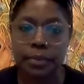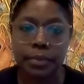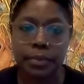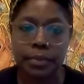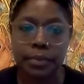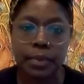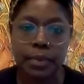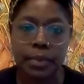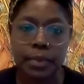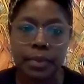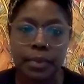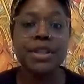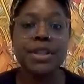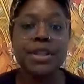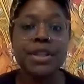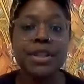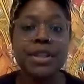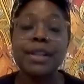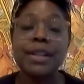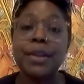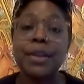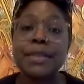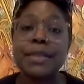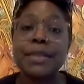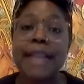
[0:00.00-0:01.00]
if you want to
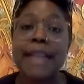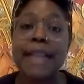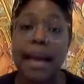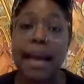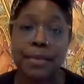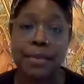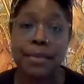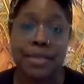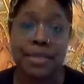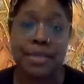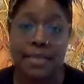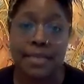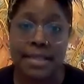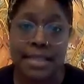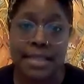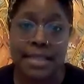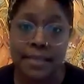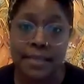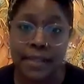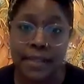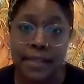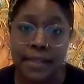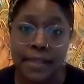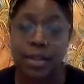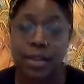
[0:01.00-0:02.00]
use closed caption this
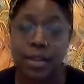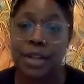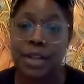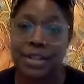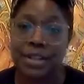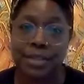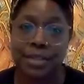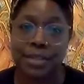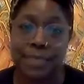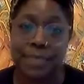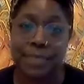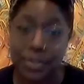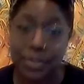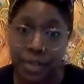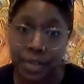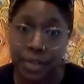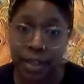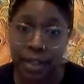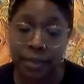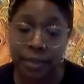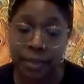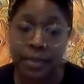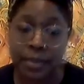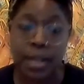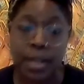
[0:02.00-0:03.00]
evening and you're on a
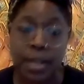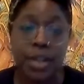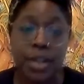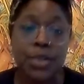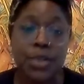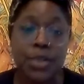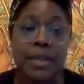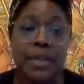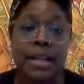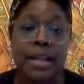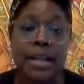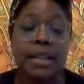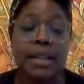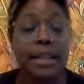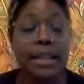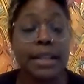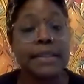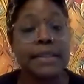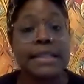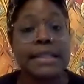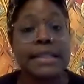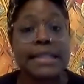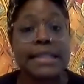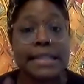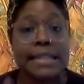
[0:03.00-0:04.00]
computer, you can
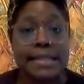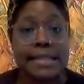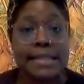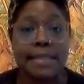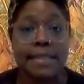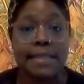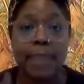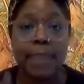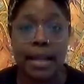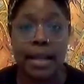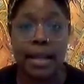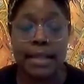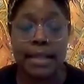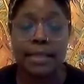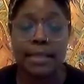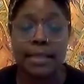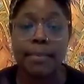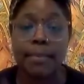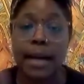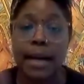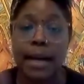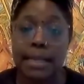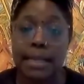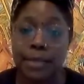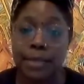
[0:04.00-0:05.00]
click the CC button at the
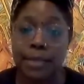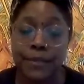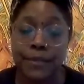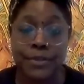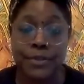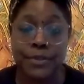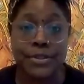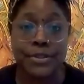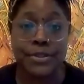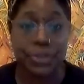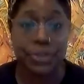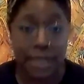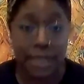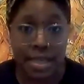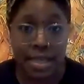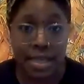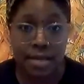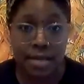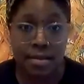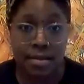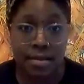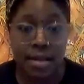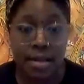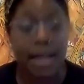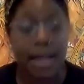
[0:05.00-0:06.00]
bottom of your
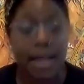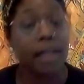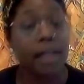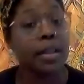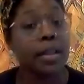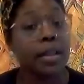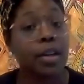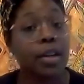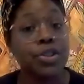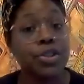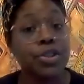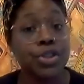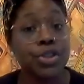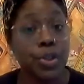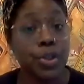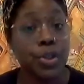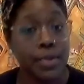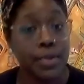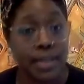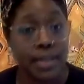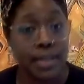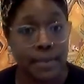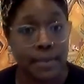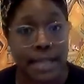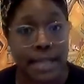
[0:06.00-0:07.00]
screen and click on show
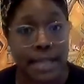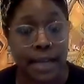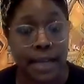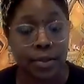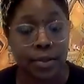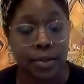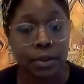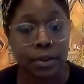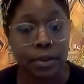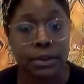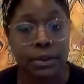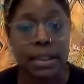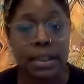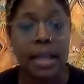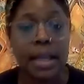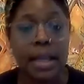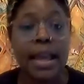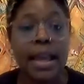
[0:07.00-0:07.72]
subtitle.